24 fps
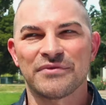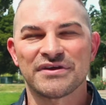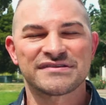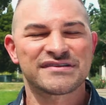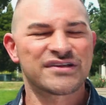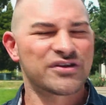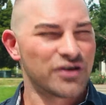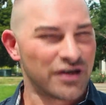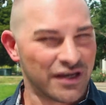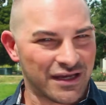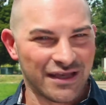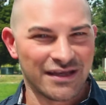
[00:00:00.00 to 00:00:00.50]
this
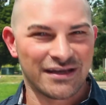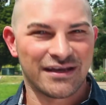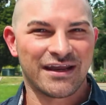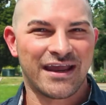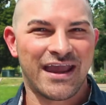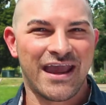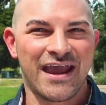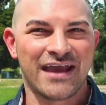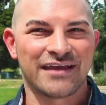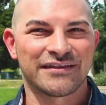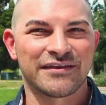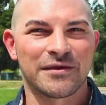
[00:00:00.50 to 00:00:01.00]
could
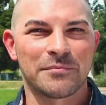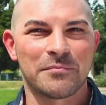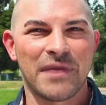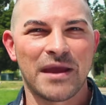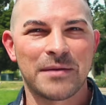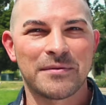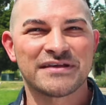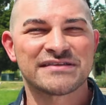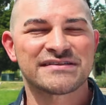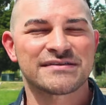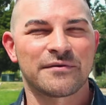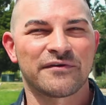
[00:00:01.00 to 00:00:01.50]
indicate that
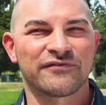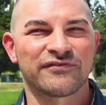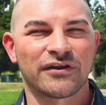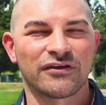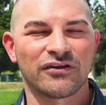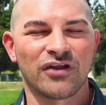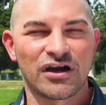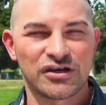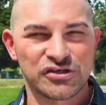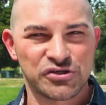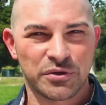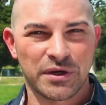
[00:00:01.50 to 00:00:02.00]
maybe some of the
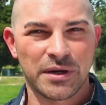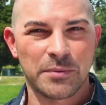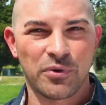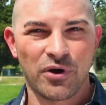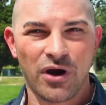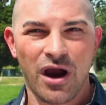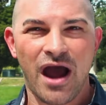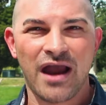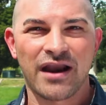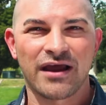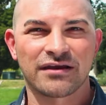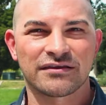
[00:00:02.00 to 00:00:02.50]
luxury
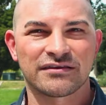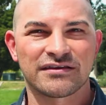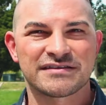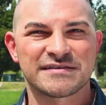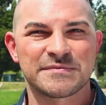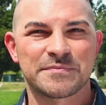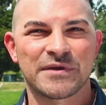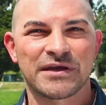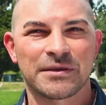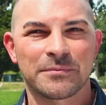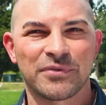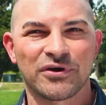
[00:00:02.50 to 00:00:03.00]
product
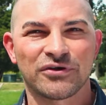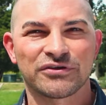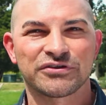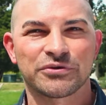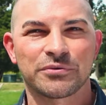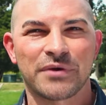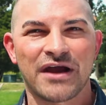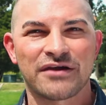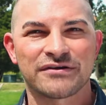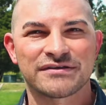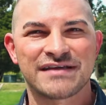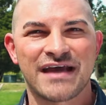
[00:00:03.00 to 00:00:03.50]
that's being built
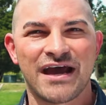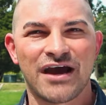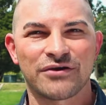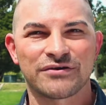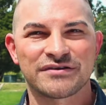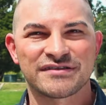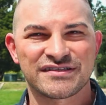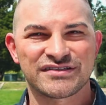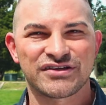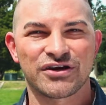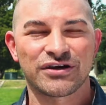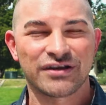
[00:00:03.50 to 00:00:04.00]
around town
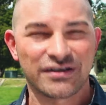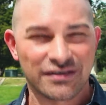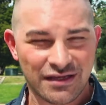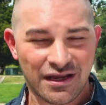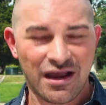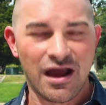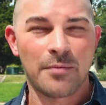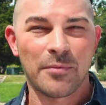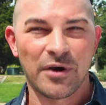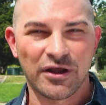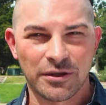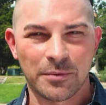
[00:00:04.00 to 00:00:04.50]
is starting to
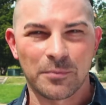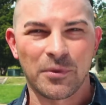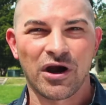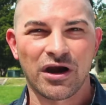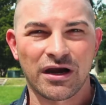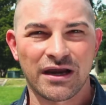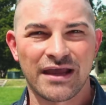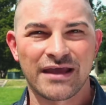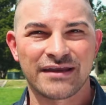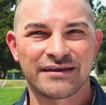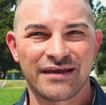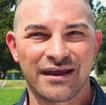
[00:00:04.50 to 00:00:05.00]
come on the
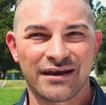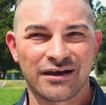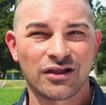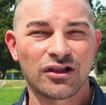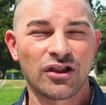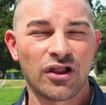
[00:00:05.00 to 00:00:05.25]
market and